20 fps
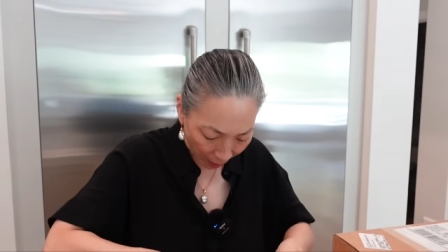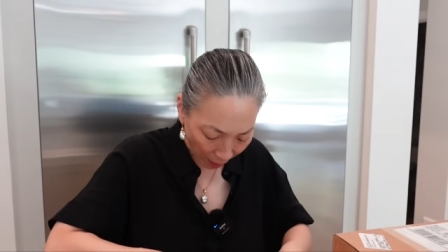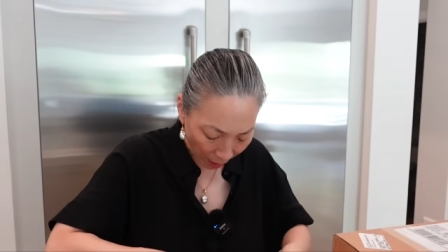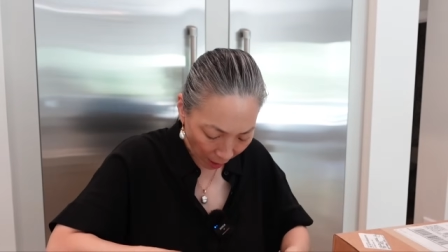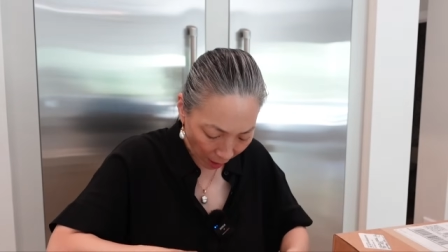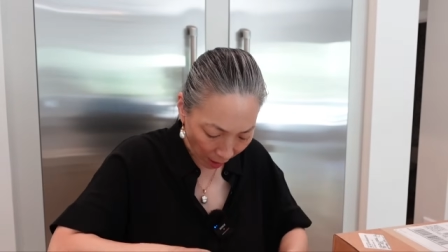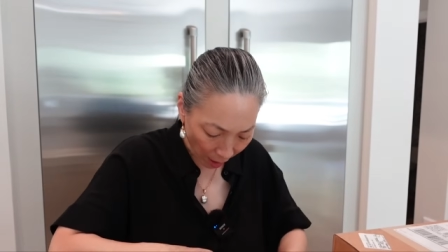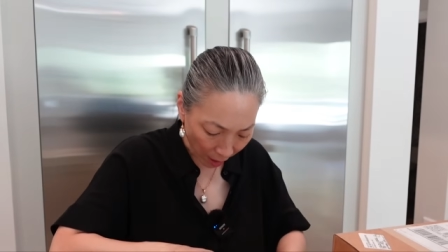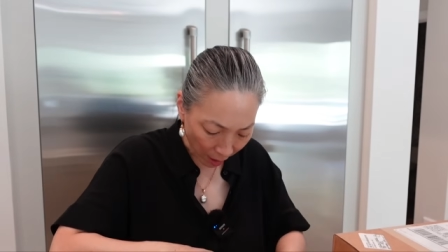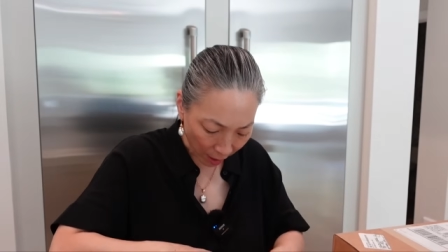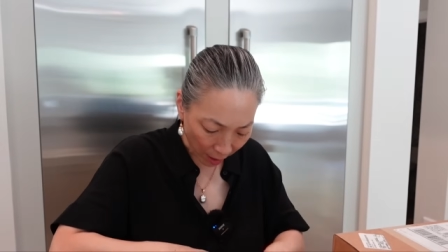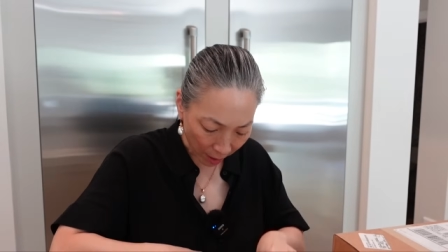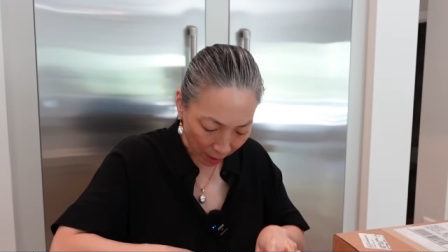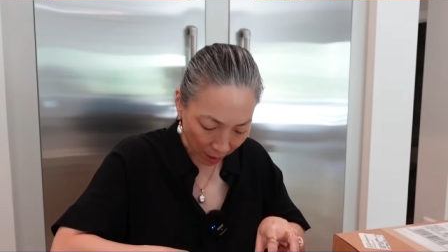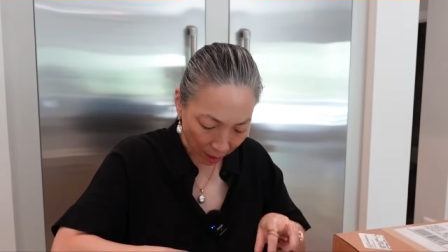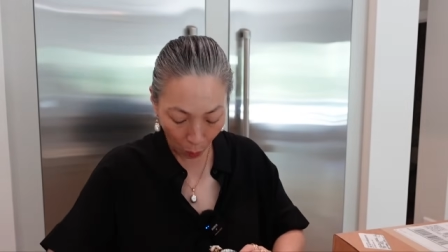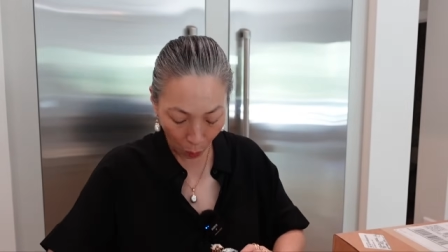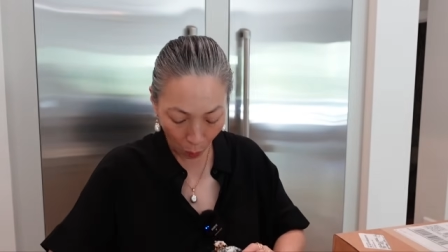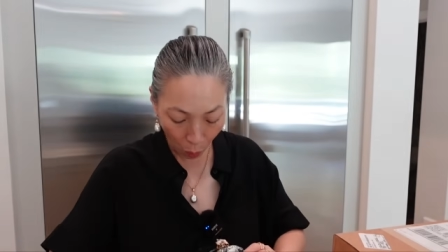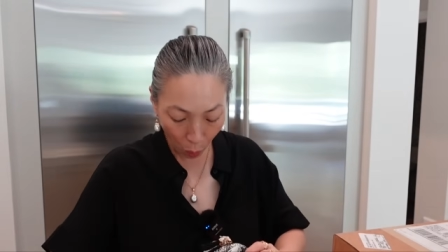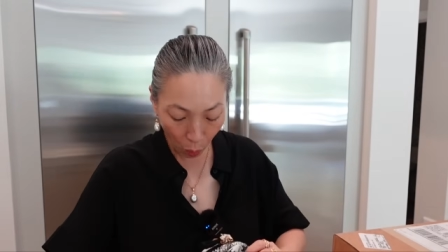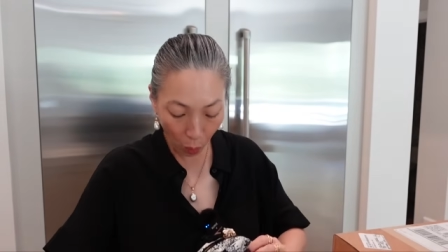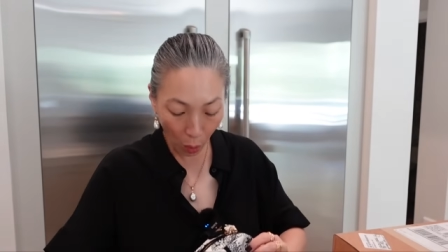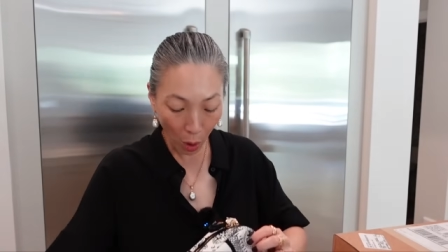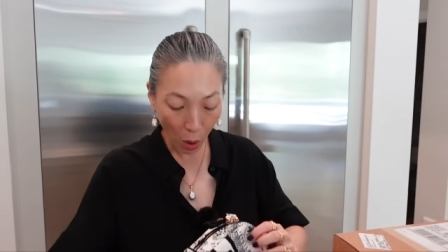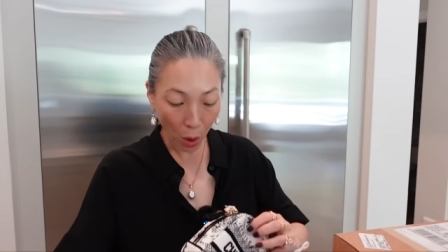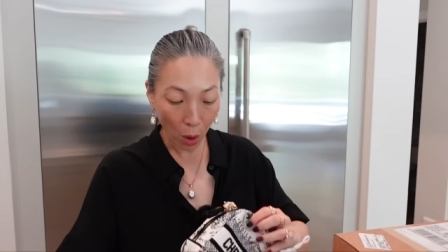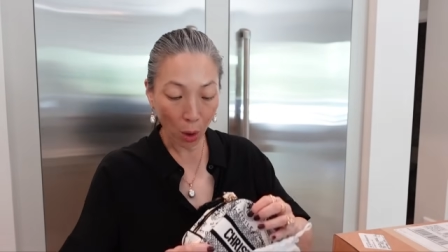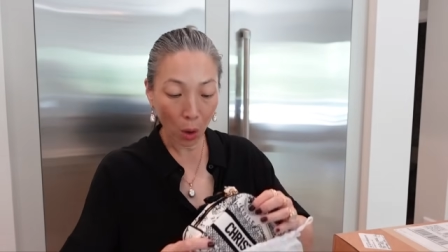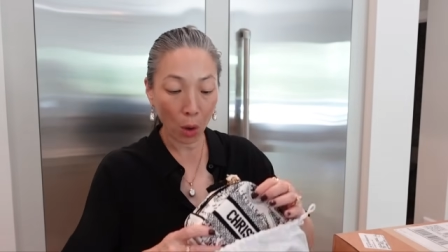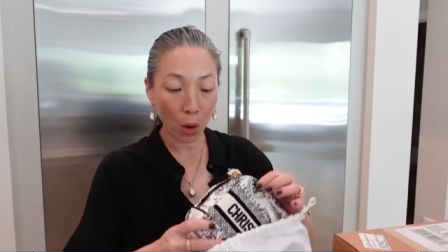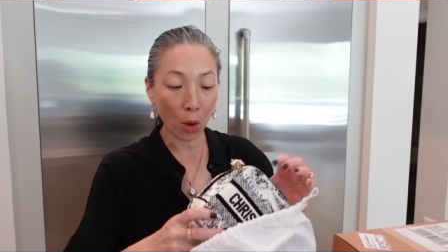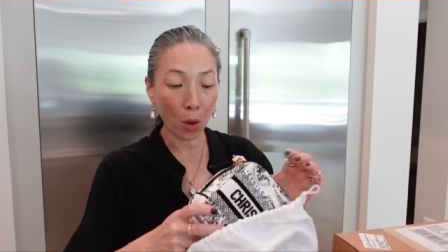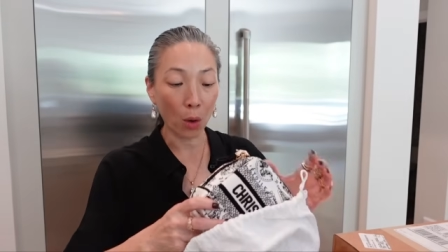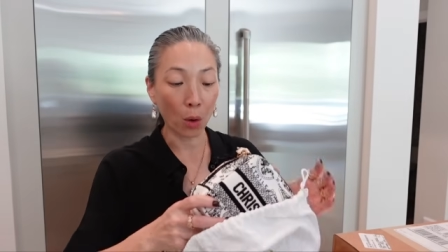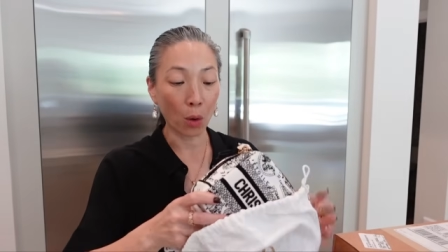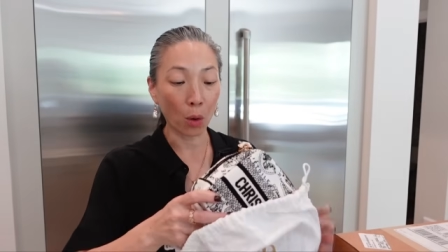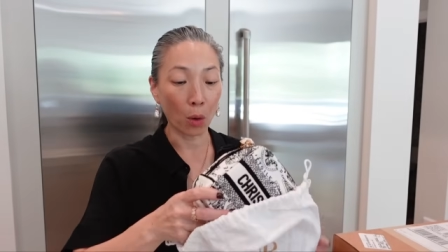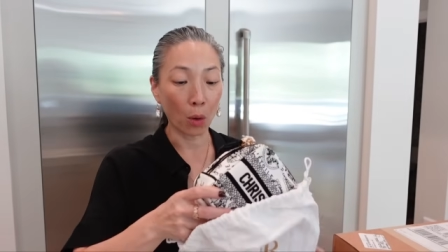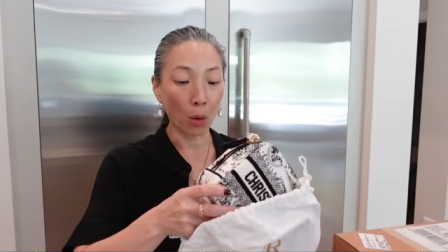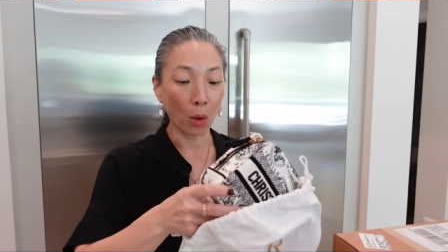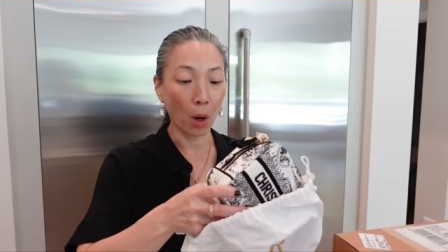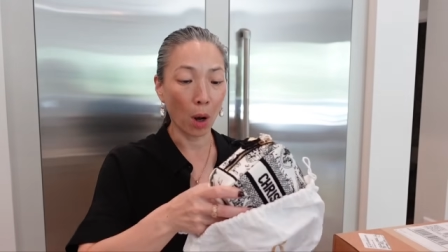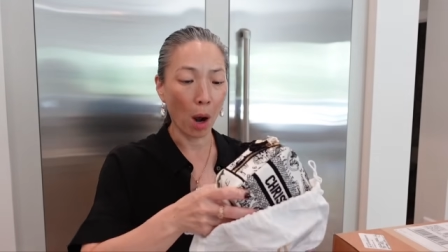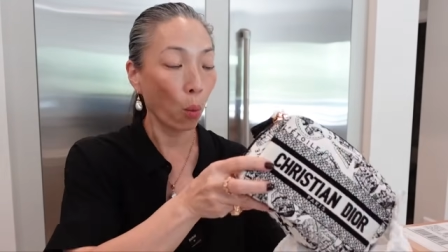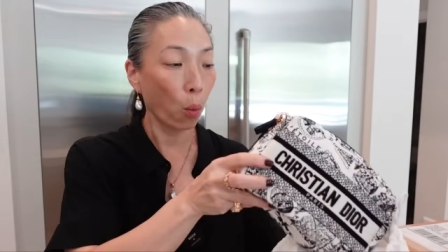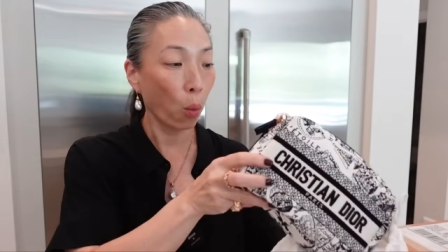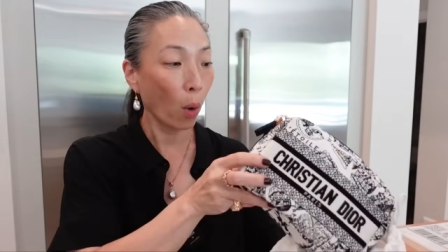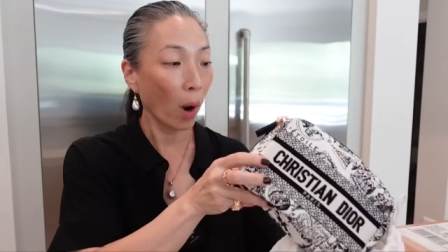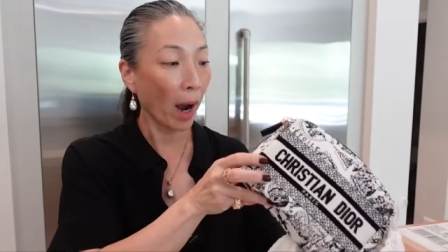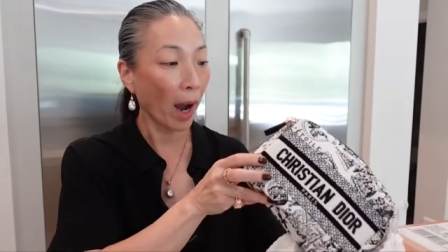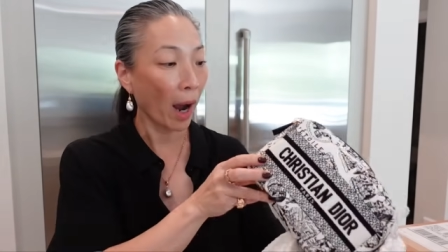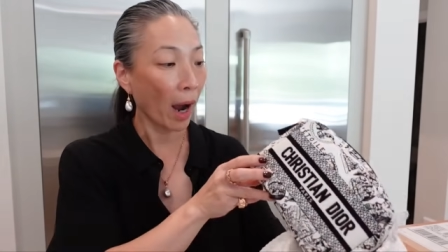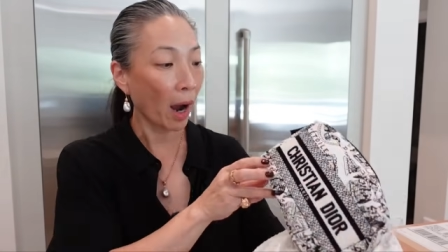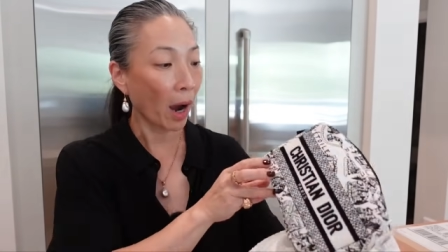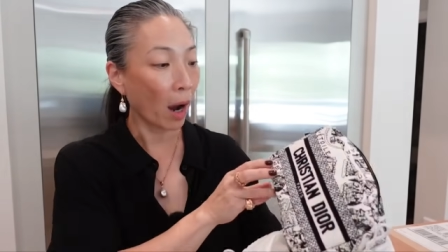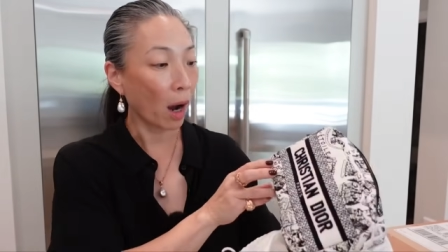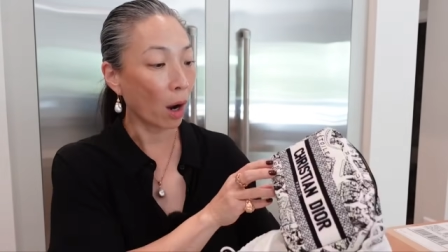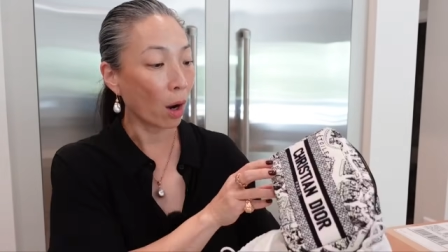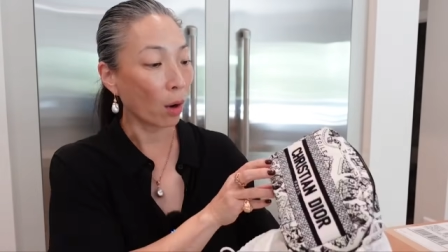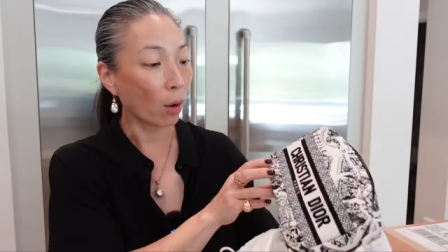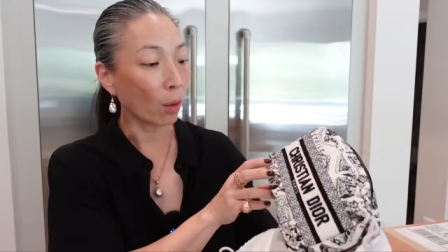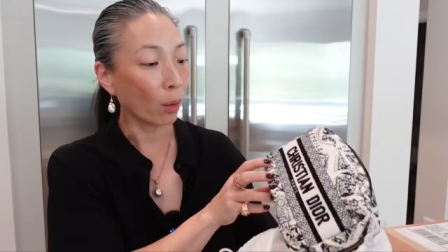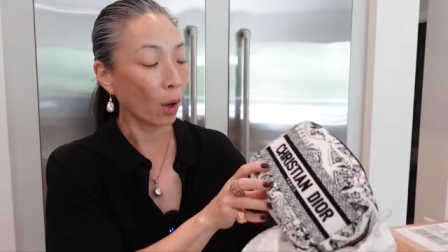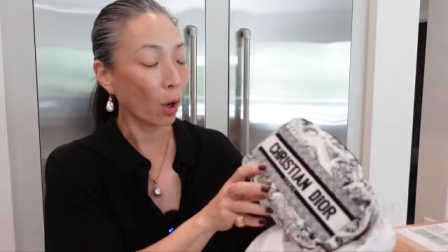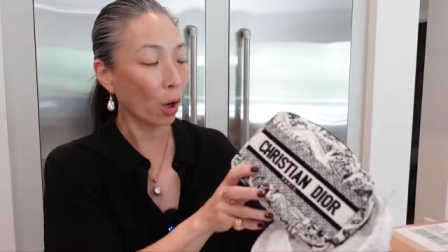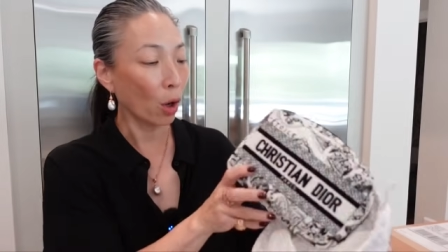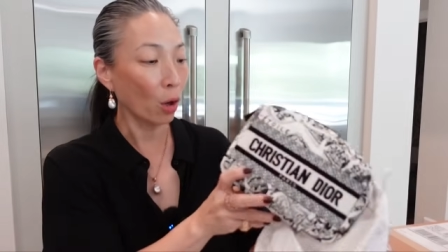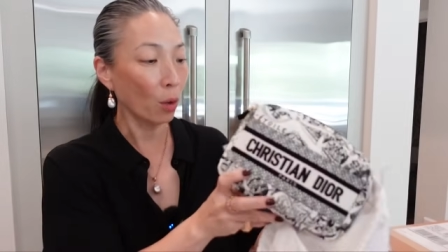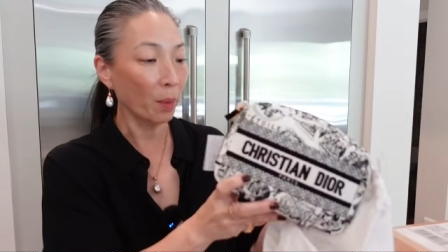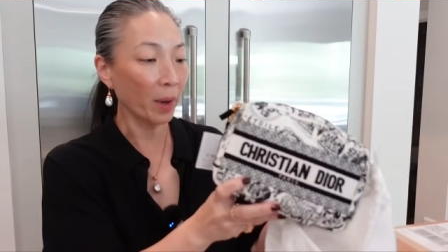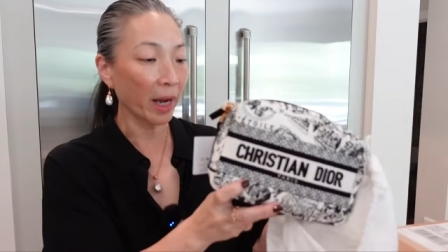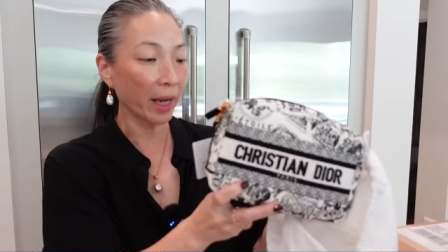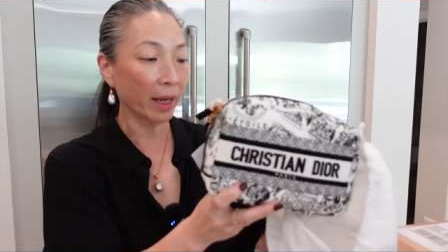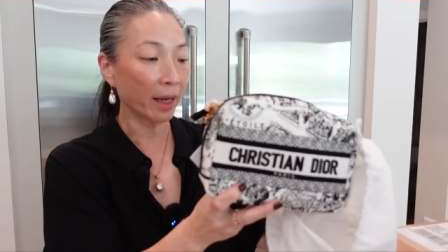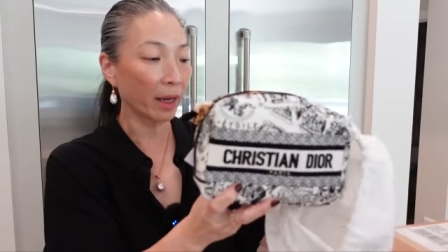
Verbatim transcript: God. Whoa. Wow. Oh my